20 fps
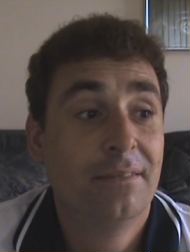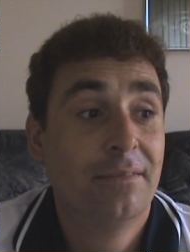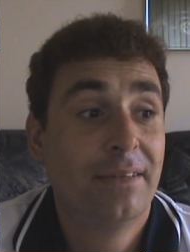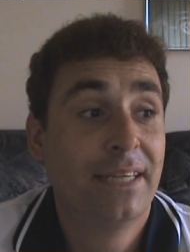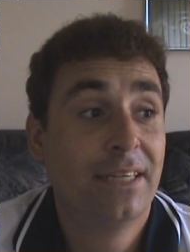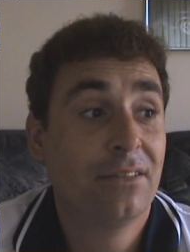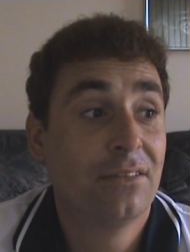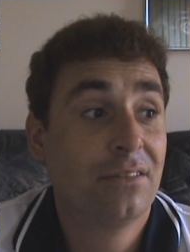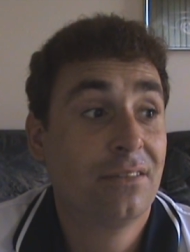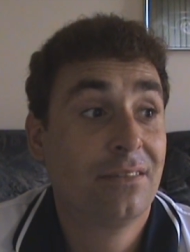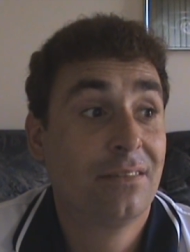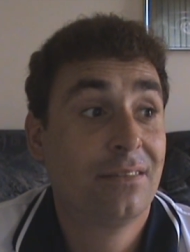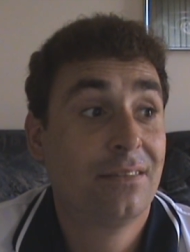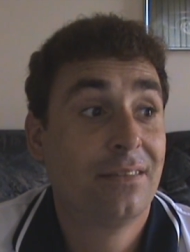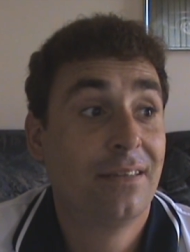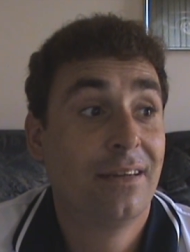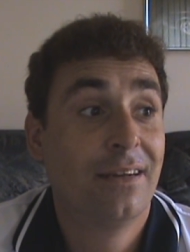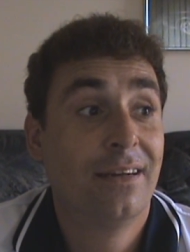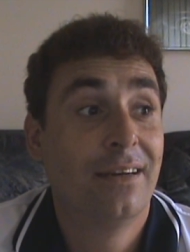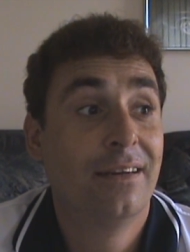What
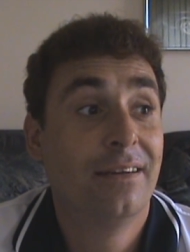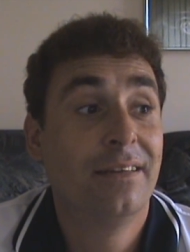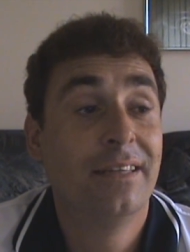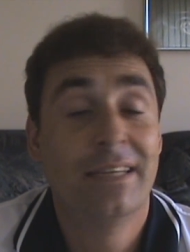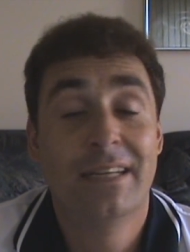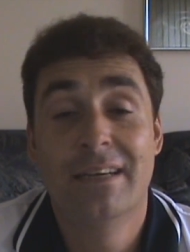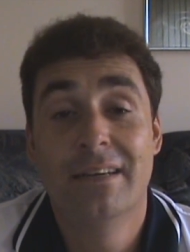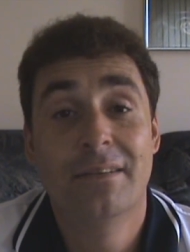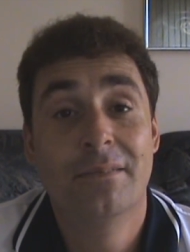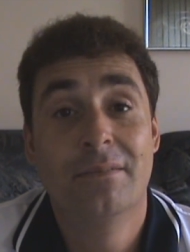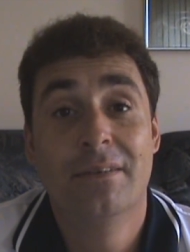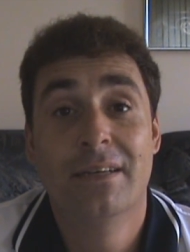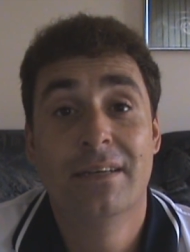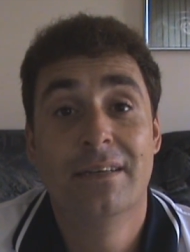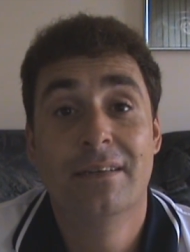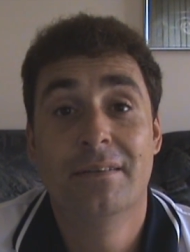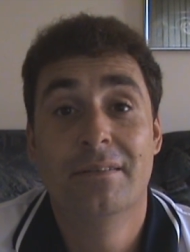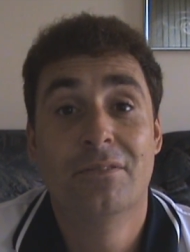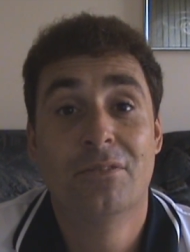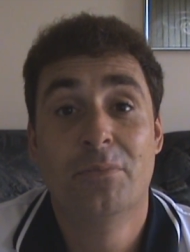else? You
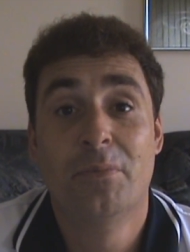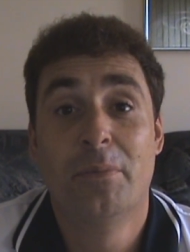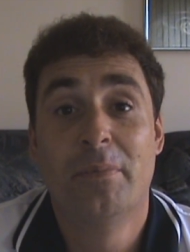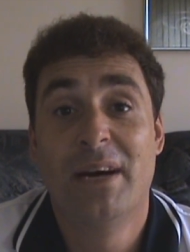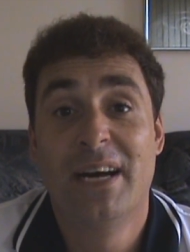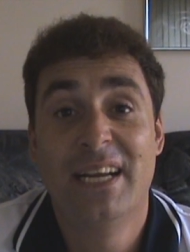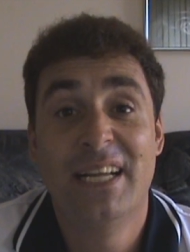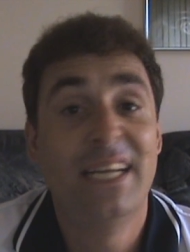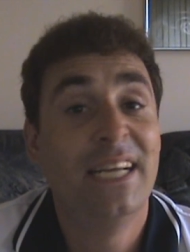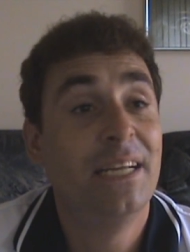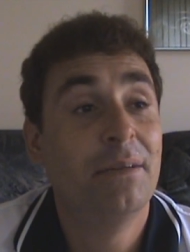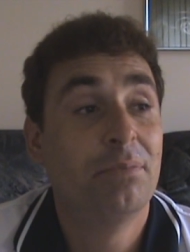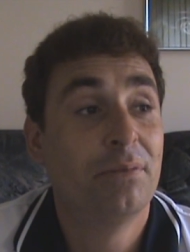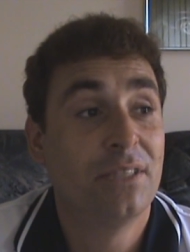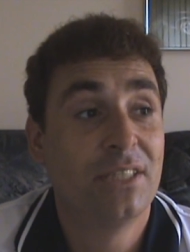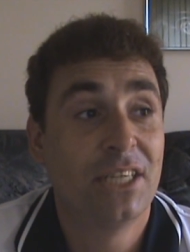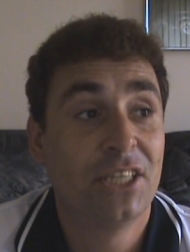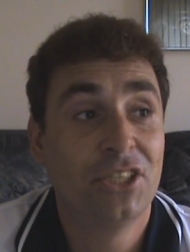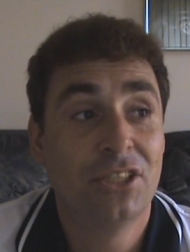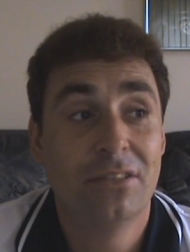know, all my money,
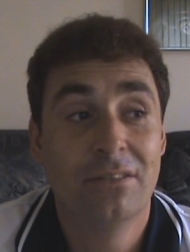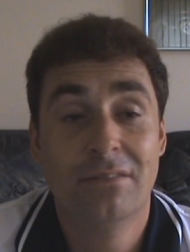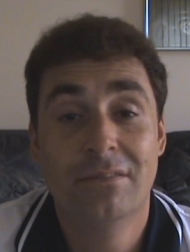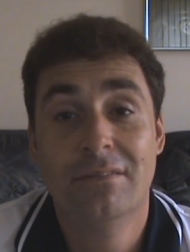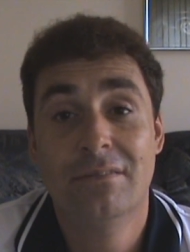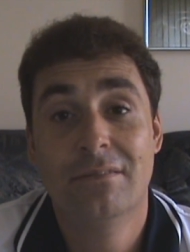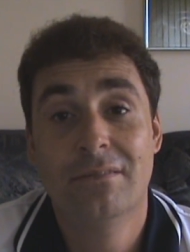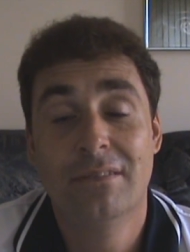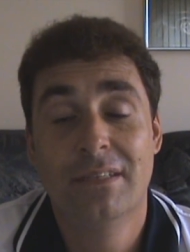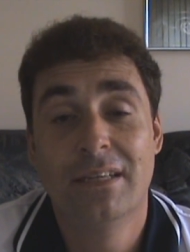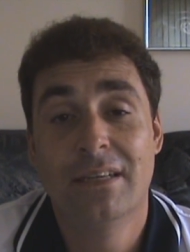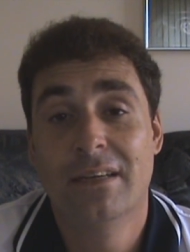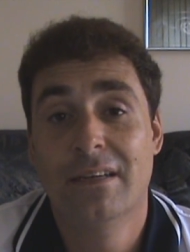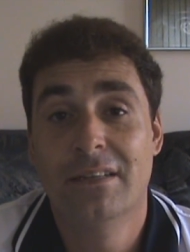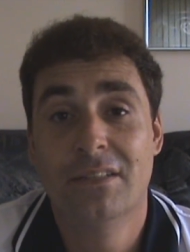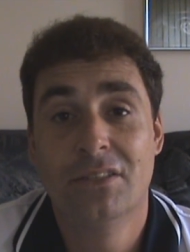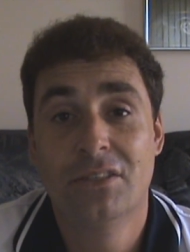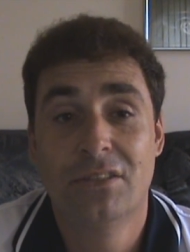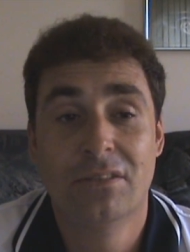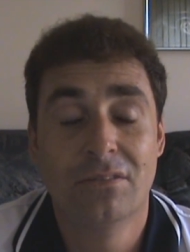possession, you
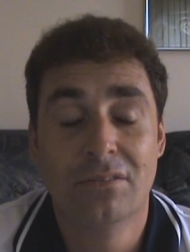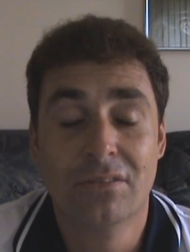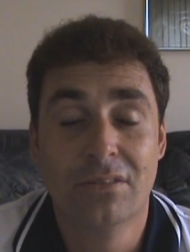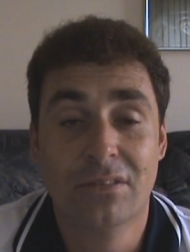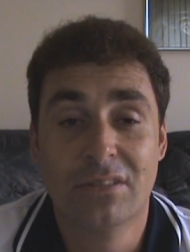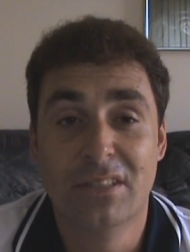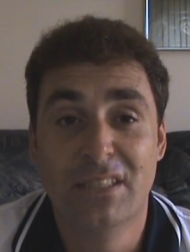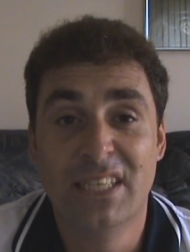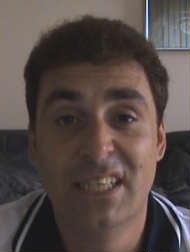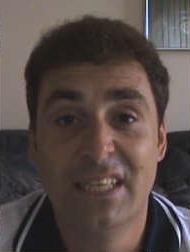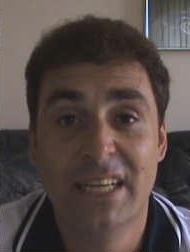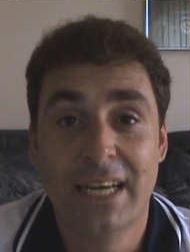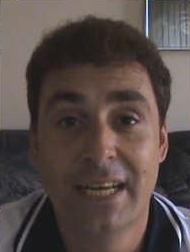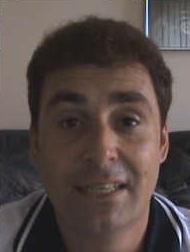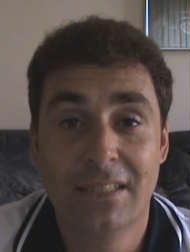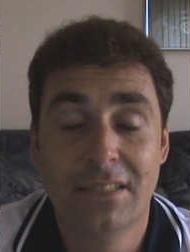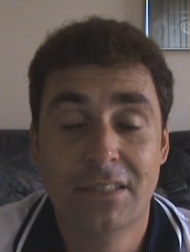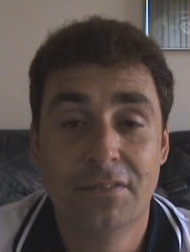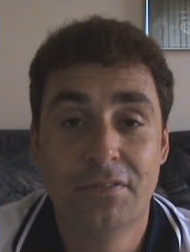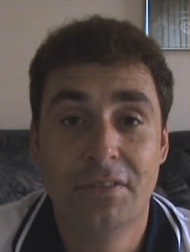know, just all sorts of
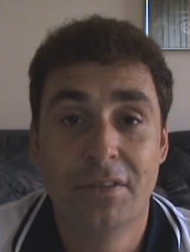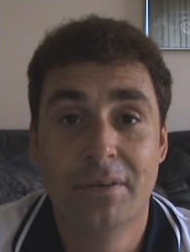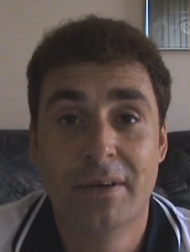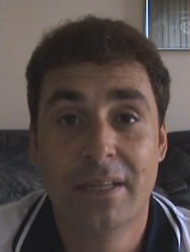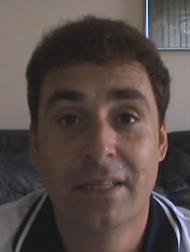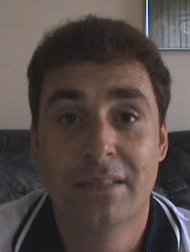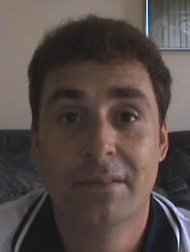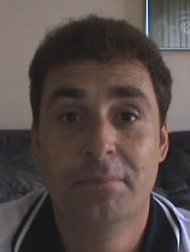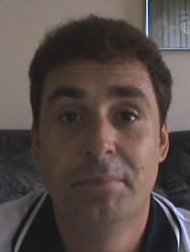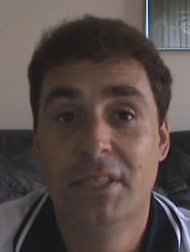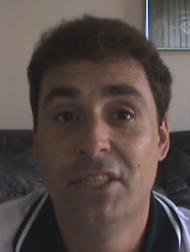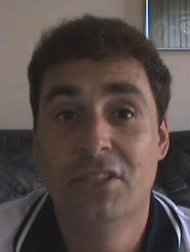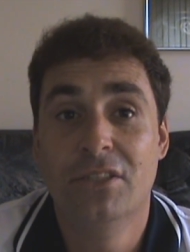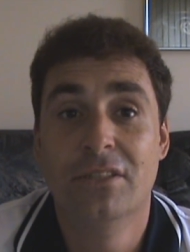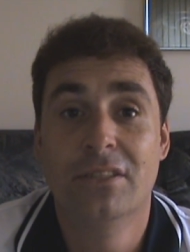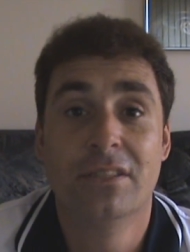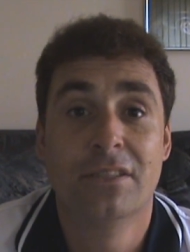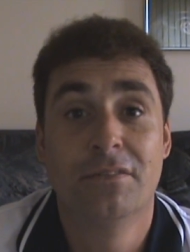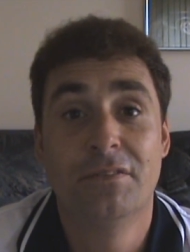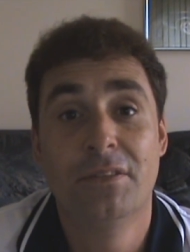knickknacks and a few other
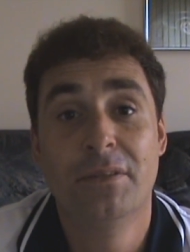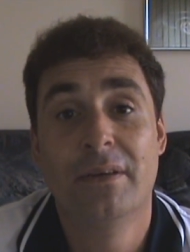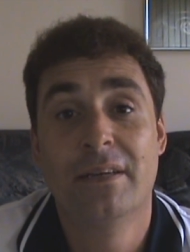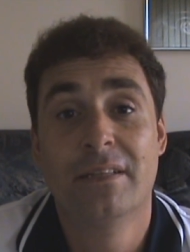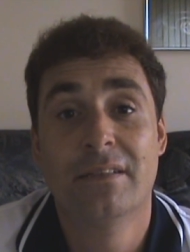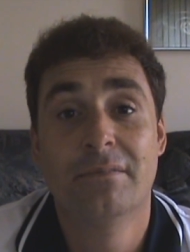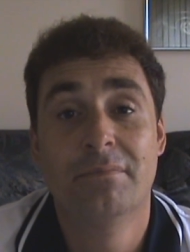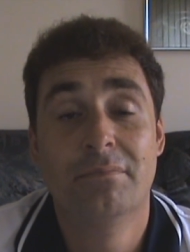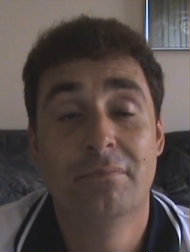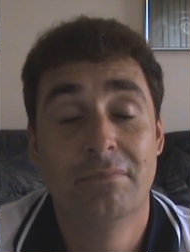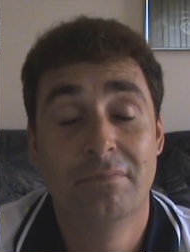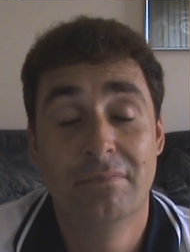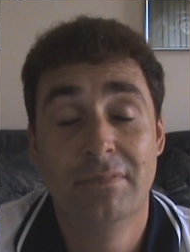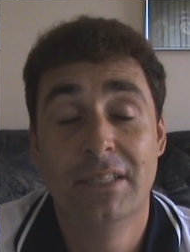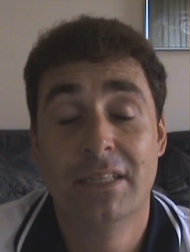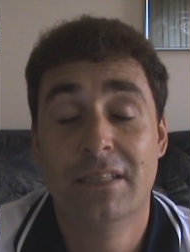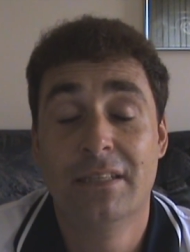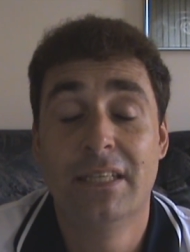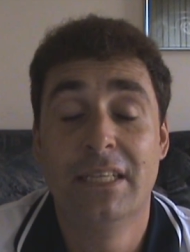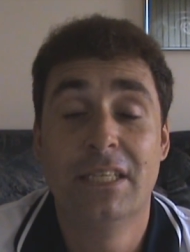pictures and a few other,
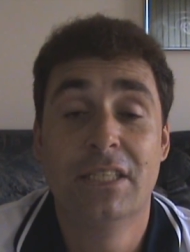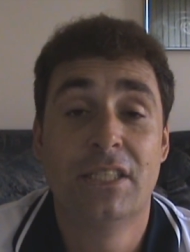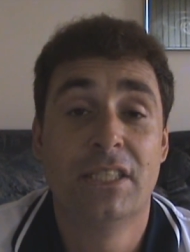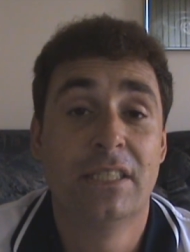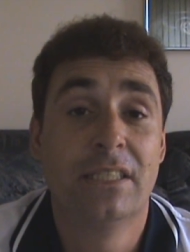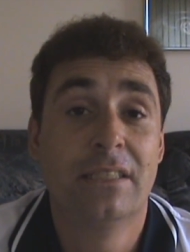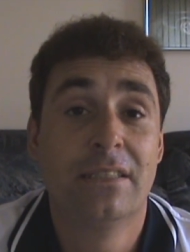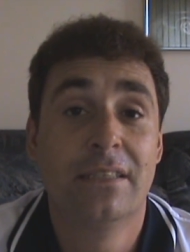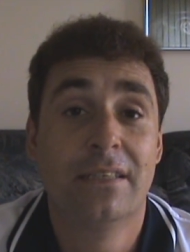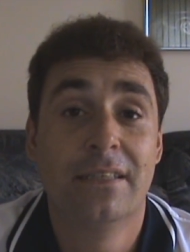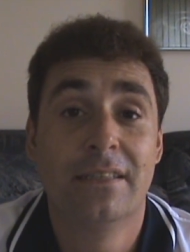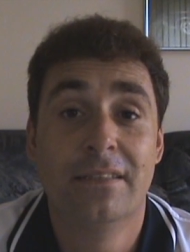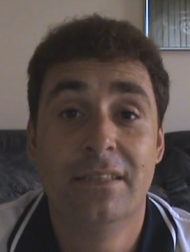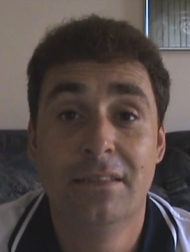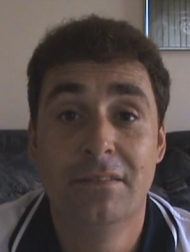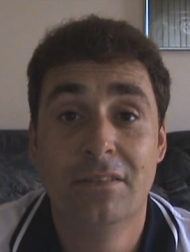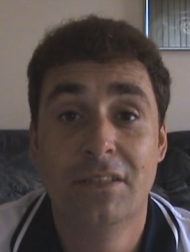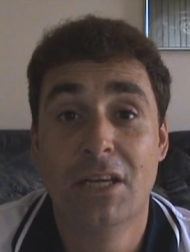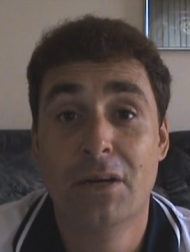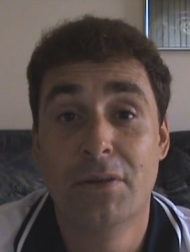you know, things that
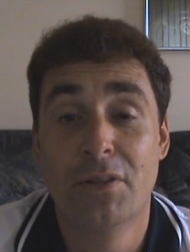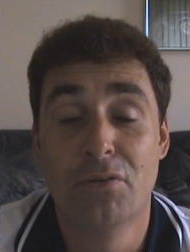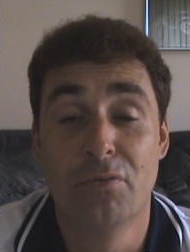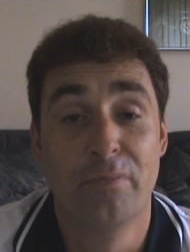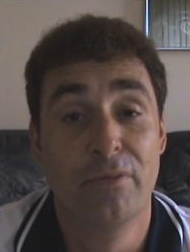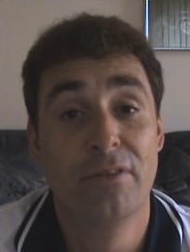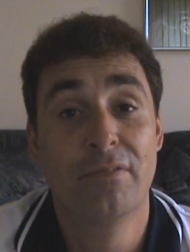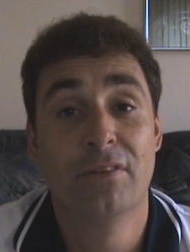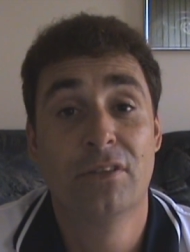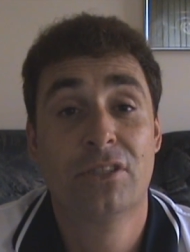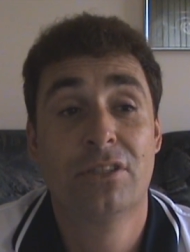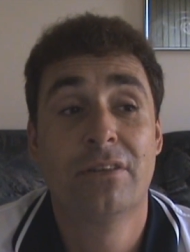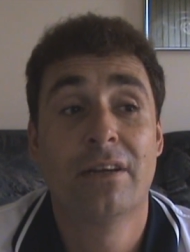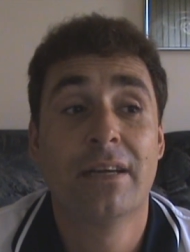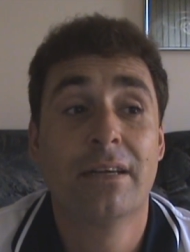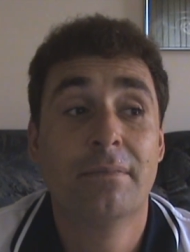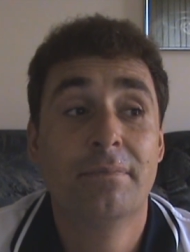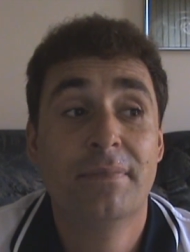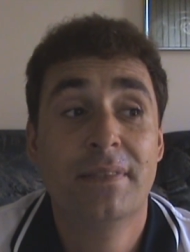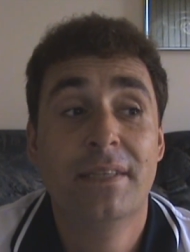didn't go in the removalist
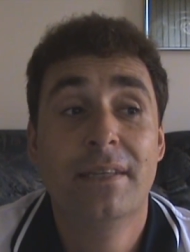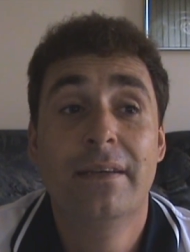truck.